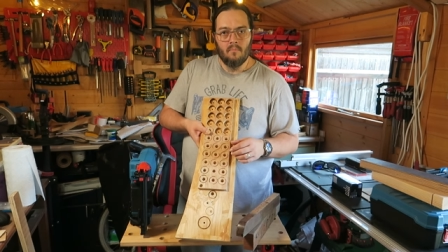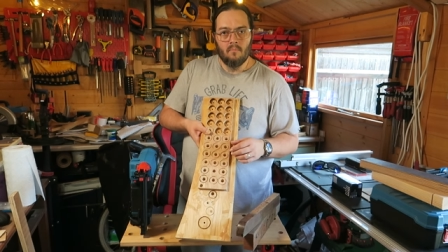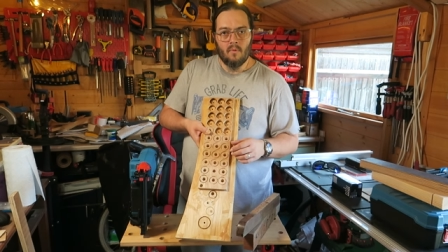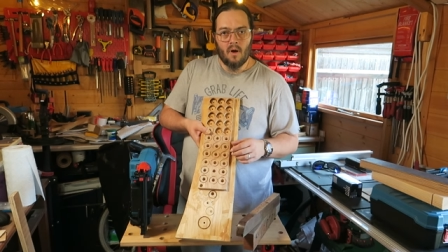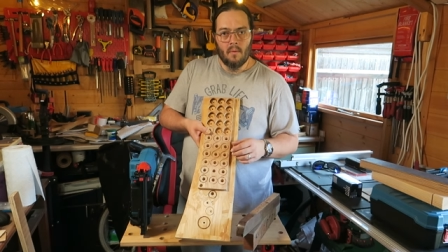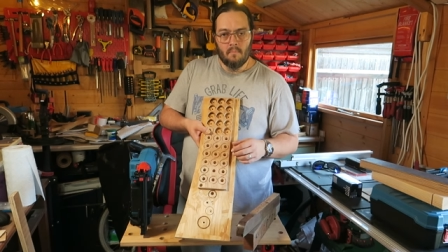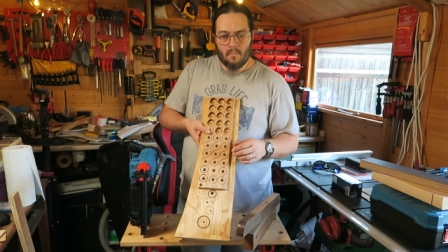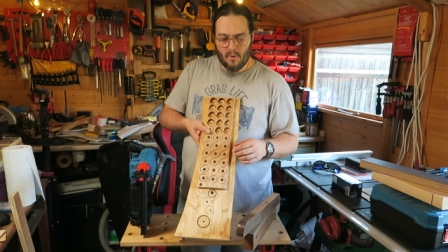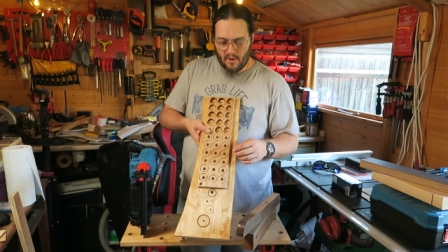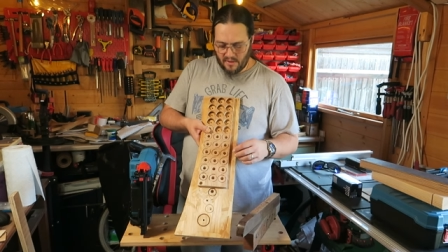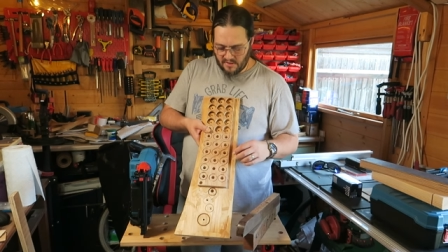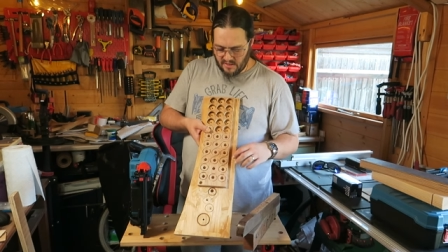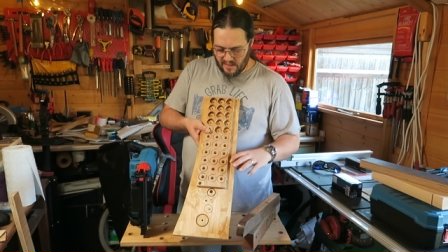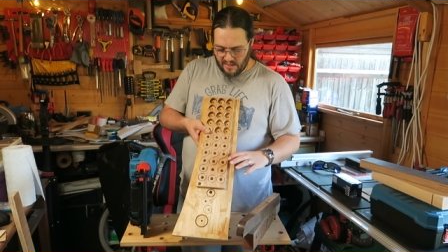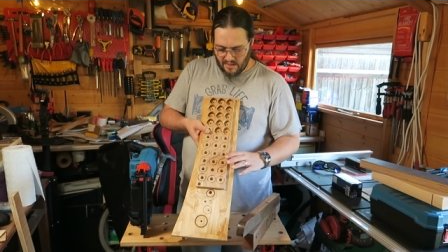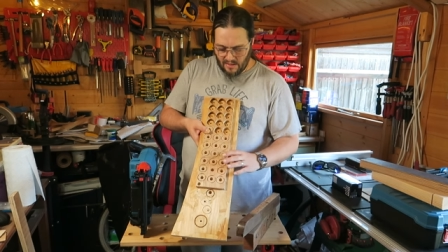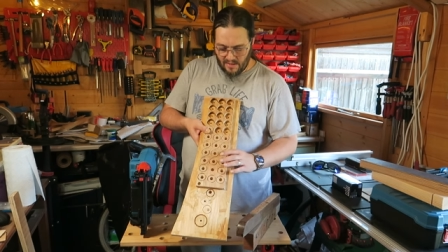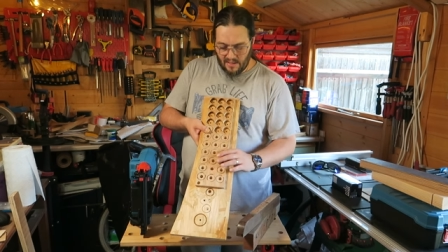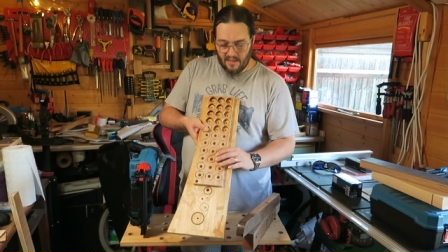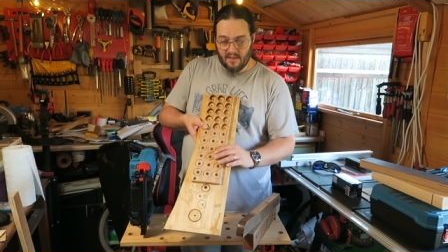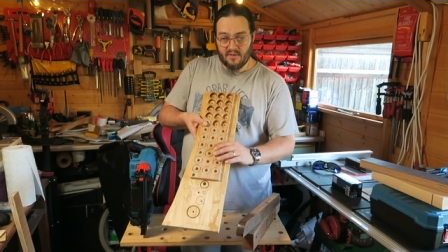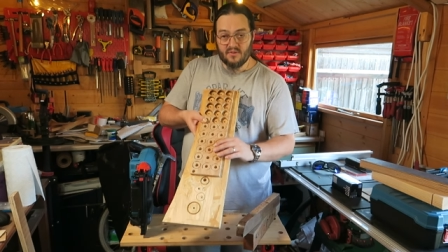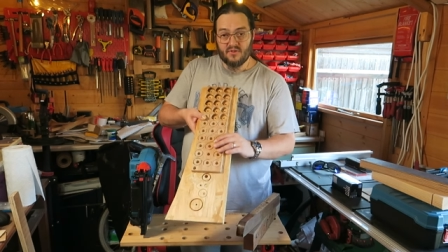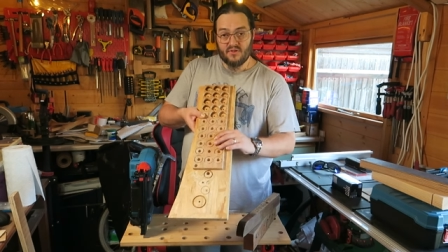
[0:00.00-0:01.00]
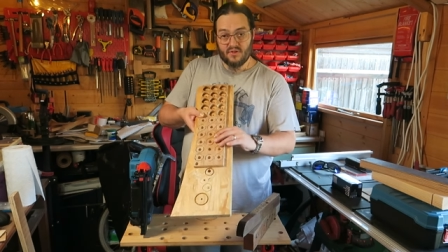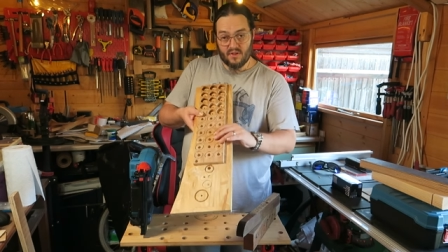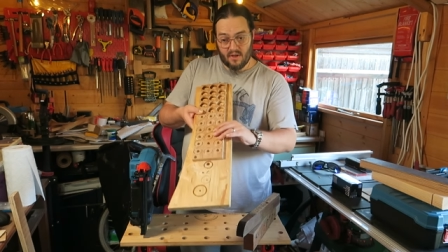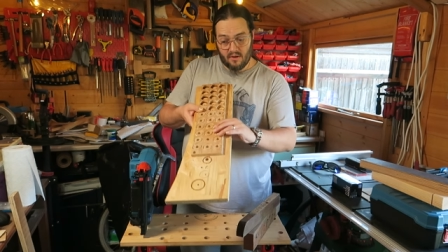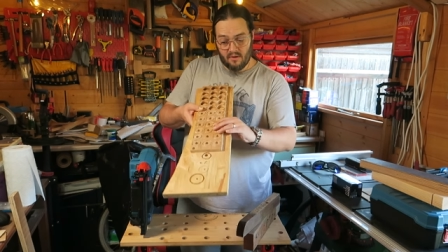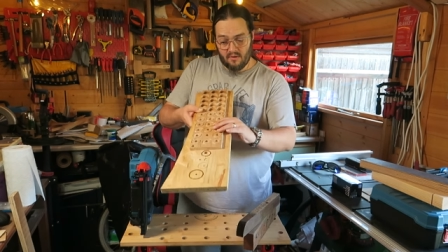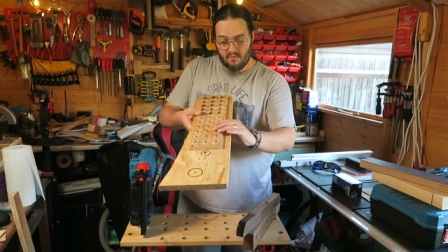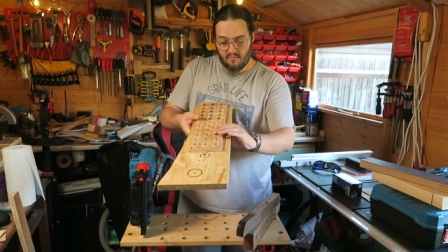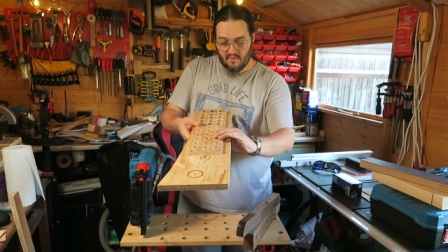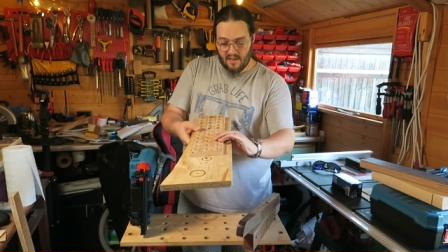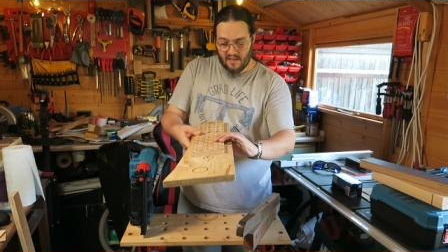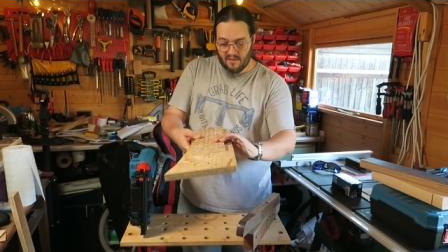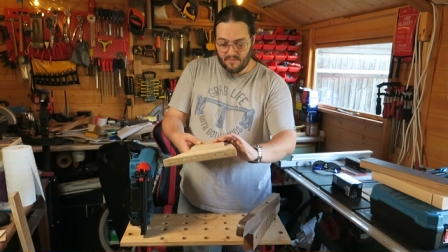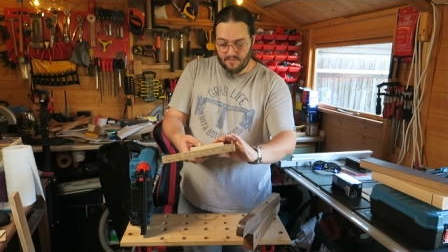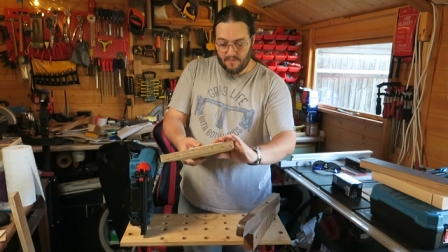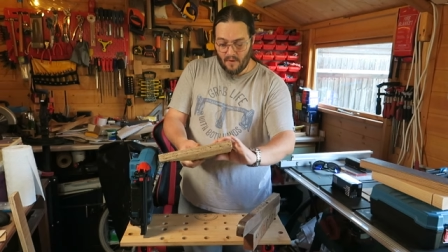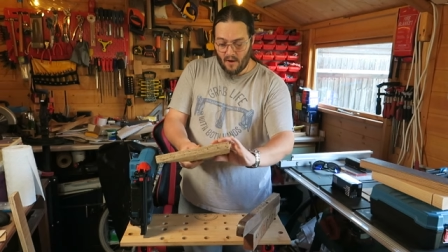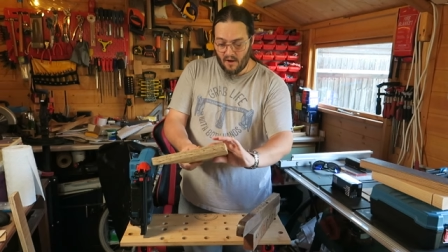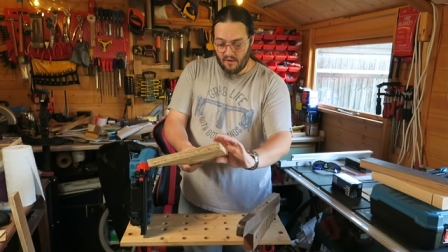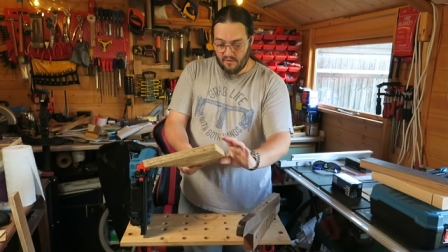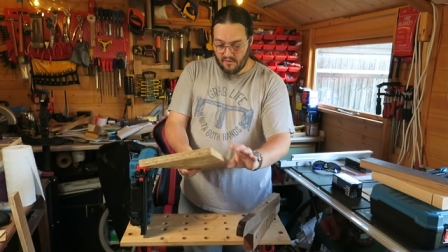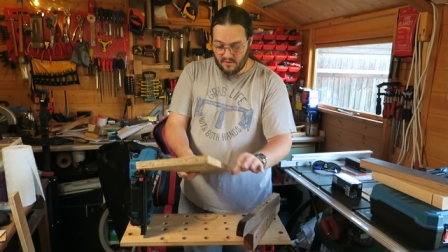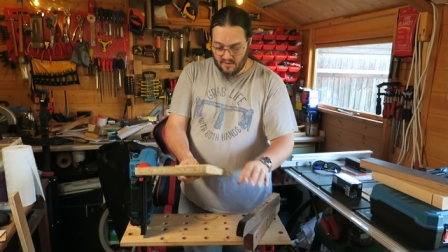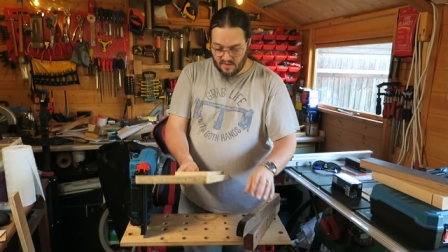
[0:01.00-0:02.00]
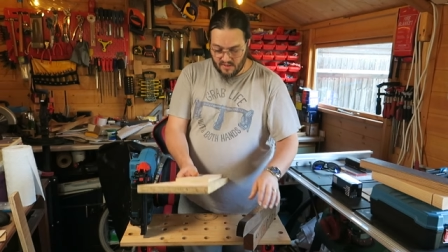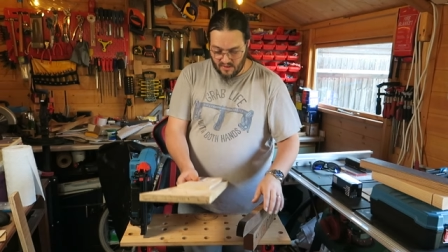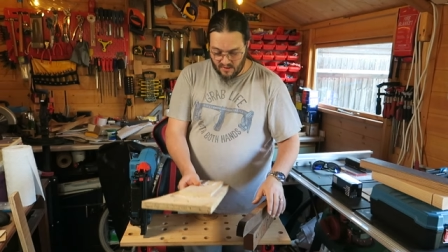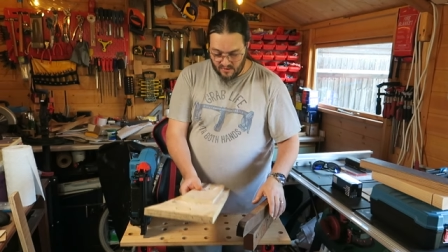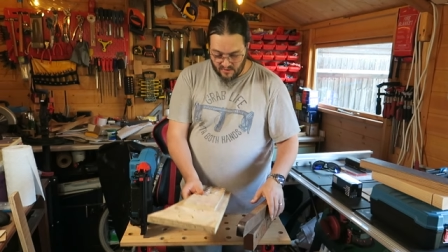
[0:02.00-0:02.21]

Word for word: my bike chain letters, so let's fire into